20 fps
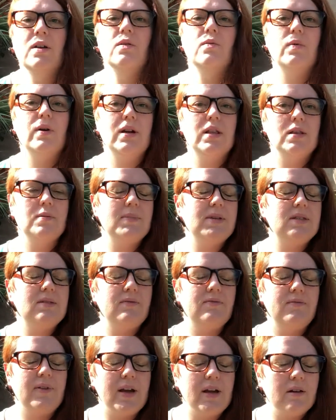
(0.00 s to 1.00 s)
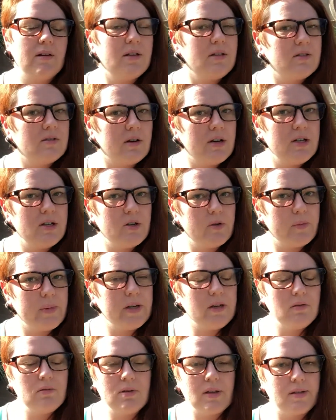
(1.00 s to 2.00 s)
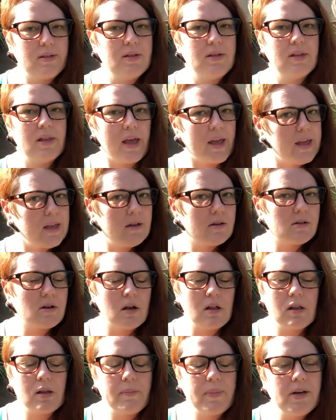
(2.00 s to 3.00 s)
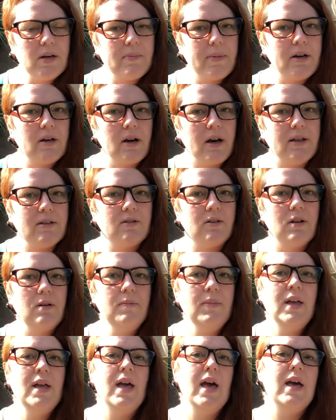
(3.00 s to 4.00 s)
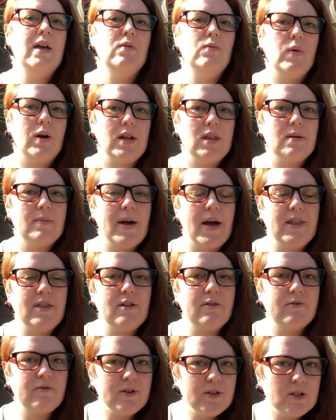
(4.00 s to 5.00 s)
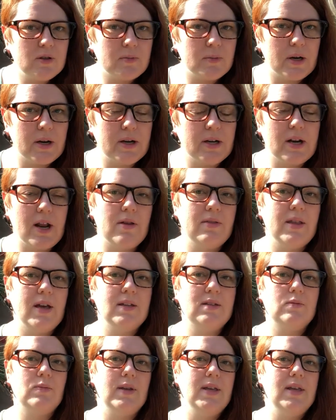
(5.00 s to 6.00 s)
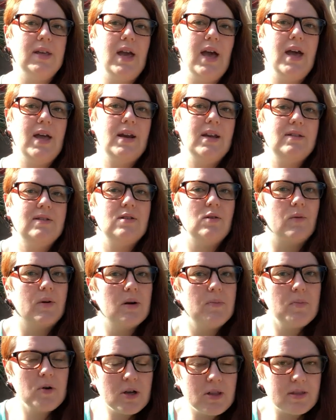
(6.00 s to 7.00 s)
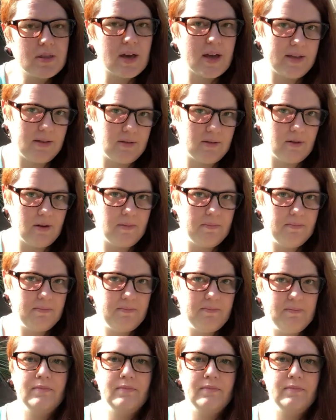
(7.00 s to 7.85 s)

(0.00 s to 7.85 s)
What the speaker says: one of them is a very strange human who doesn't like chocolate peanut butter ice cream, and one of them had their freezer break down last week and has nowhere to put the ice cream.